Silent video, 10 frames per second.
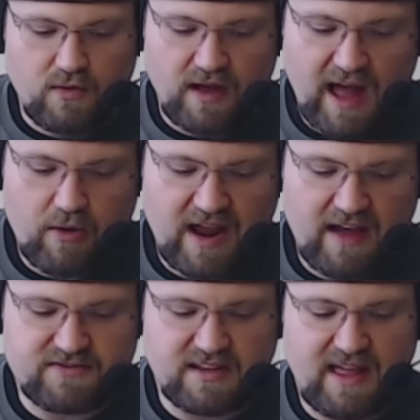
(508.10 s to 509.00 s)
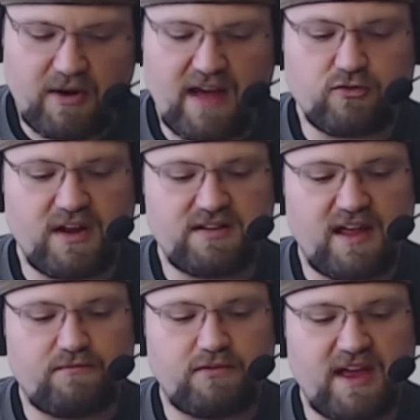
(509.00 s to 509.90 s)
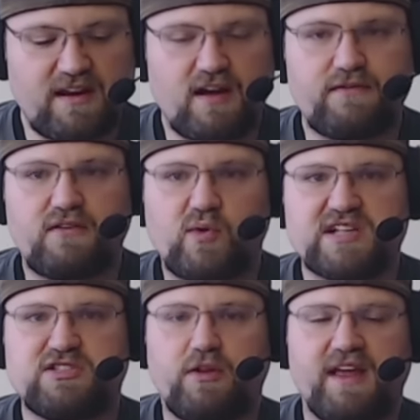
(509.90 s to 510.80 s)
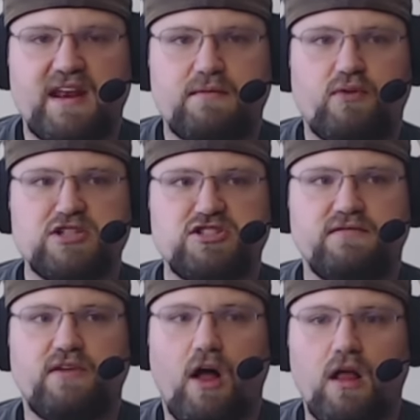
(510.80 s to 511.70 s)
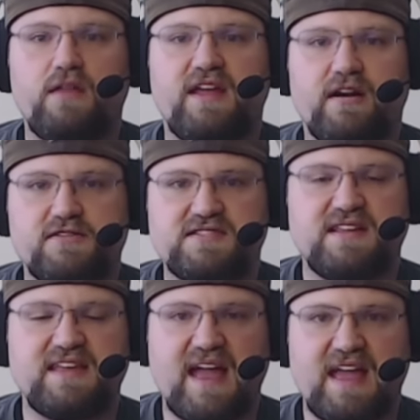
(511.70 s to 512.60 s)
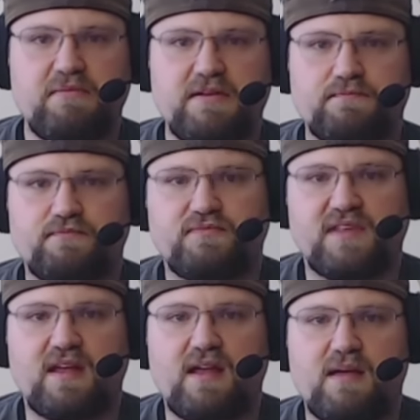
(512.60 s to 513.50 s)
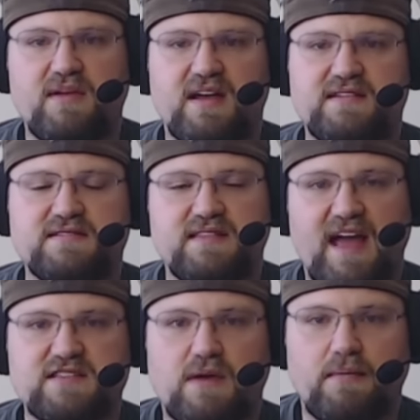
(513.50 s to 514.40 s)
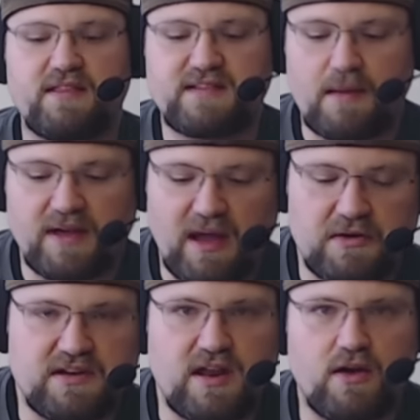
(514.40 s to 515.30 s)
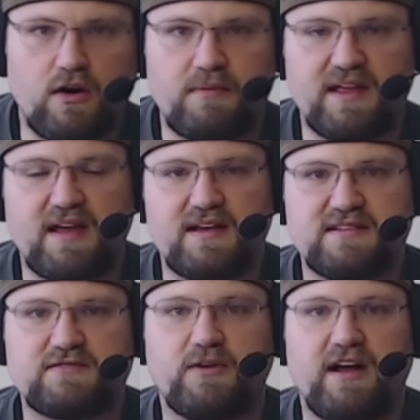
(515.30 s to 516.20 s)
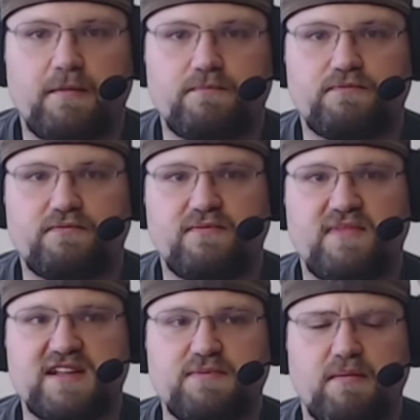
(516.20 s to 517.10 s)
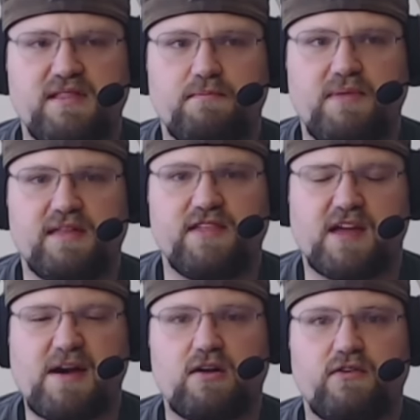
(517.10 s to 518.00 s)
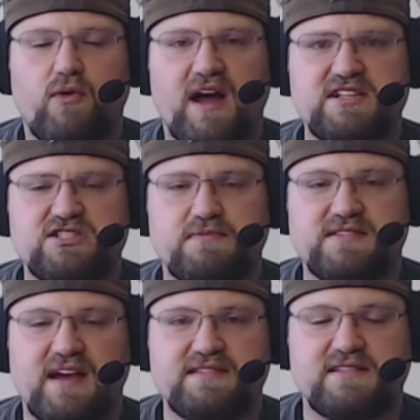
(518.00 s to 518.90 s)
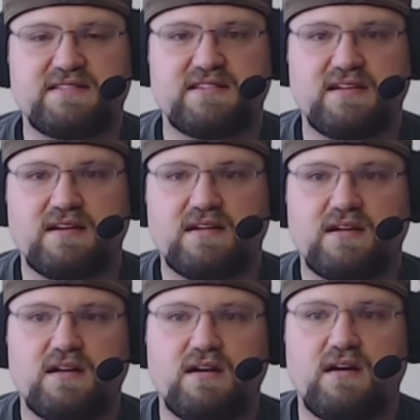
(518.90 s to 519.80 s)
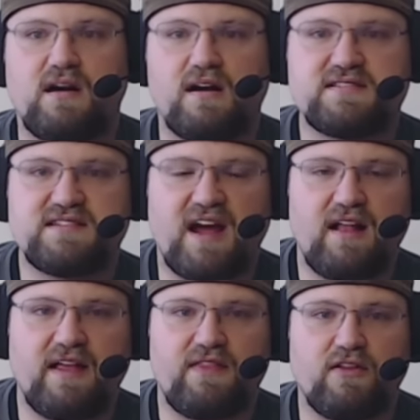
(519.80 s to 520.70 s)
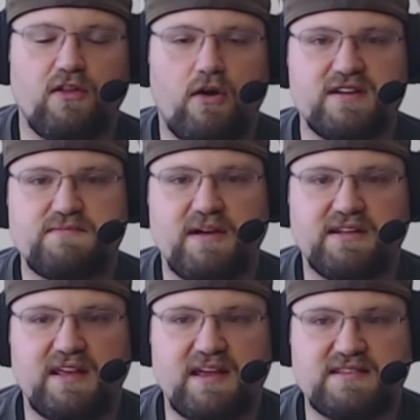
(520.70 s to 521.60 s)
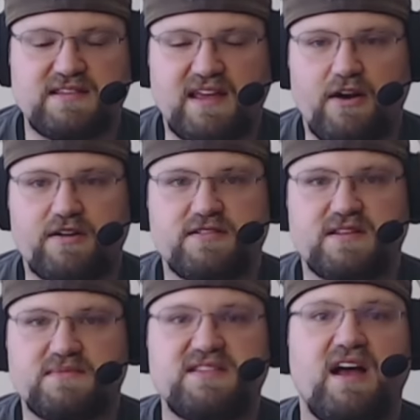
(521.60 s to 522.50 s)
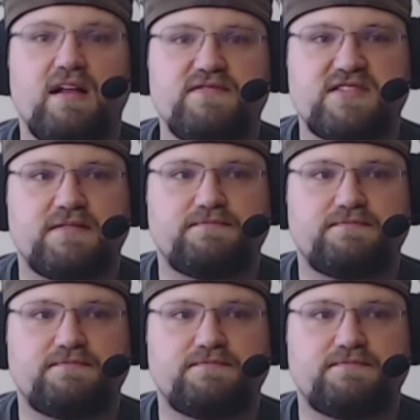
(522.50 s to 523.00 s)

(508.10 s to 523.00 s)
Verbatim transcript: I would have to, that would have to wait until I played enough Overwatch to really get an impression of all the heroes in the game. Because that's probably the topic I would do, because, well, that's probably the big thing about Overwatch, besides its art style and the lore it's building, is the characters themselves.